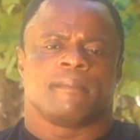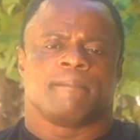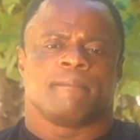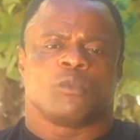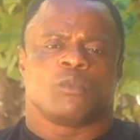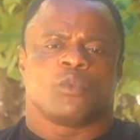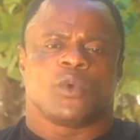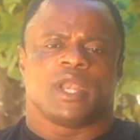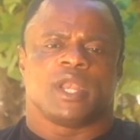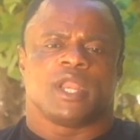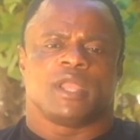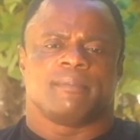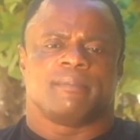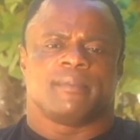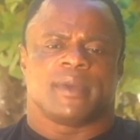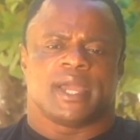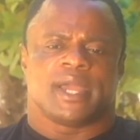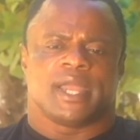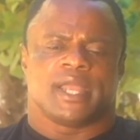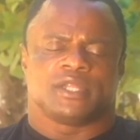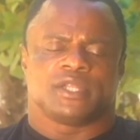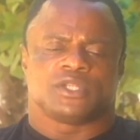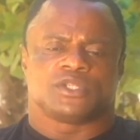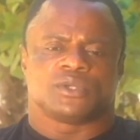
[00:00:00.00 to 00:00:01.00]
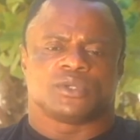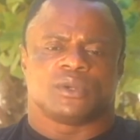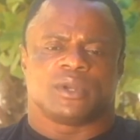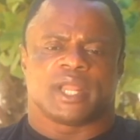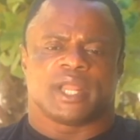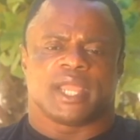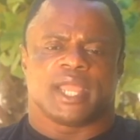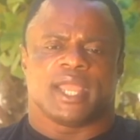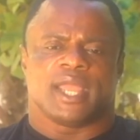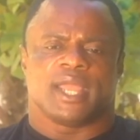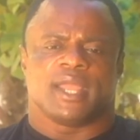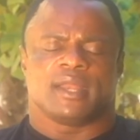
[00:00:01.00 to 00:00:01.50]
willing mind to
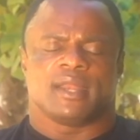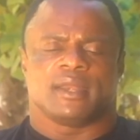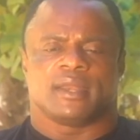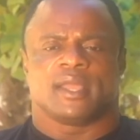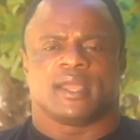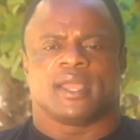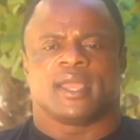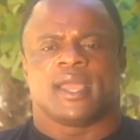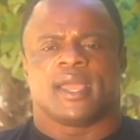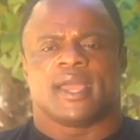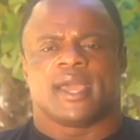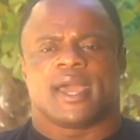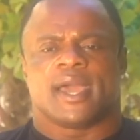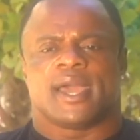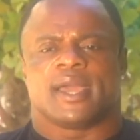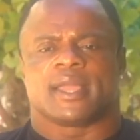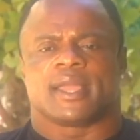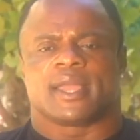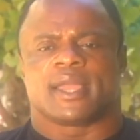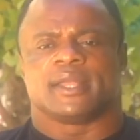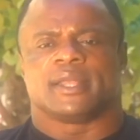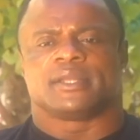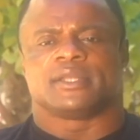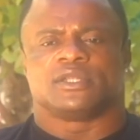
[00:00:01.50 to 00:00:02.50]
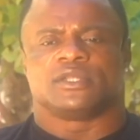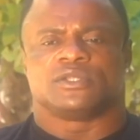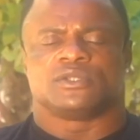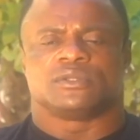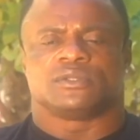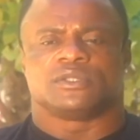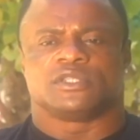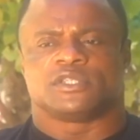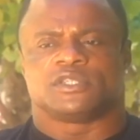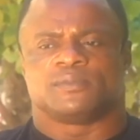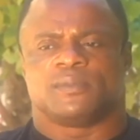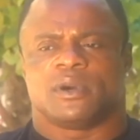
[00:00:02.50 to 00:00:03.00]
learn and get into
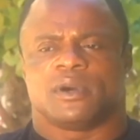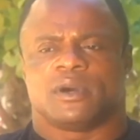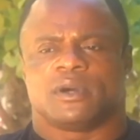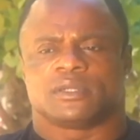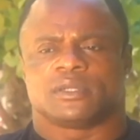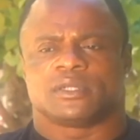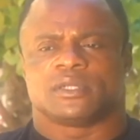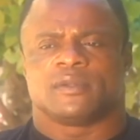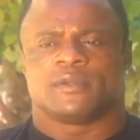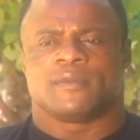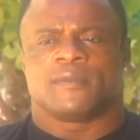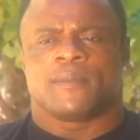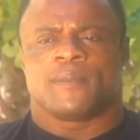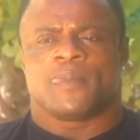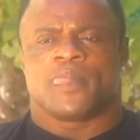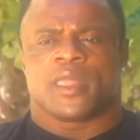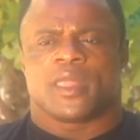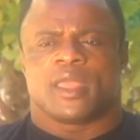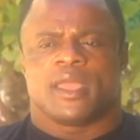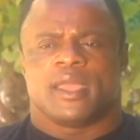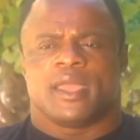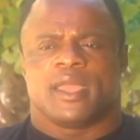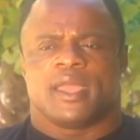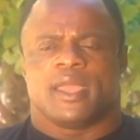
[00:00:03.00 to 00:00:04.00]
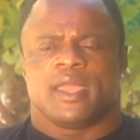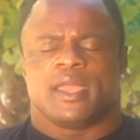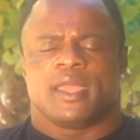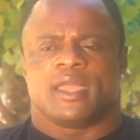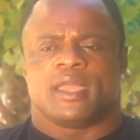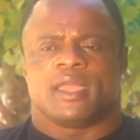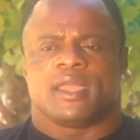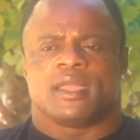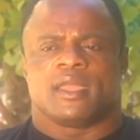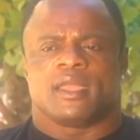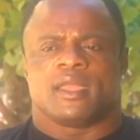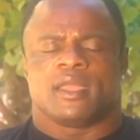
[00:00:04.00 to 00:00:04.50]
the sport.
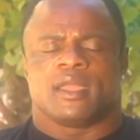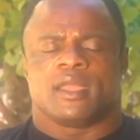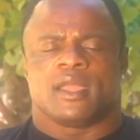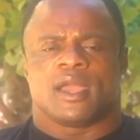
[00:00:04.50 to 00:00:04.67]
I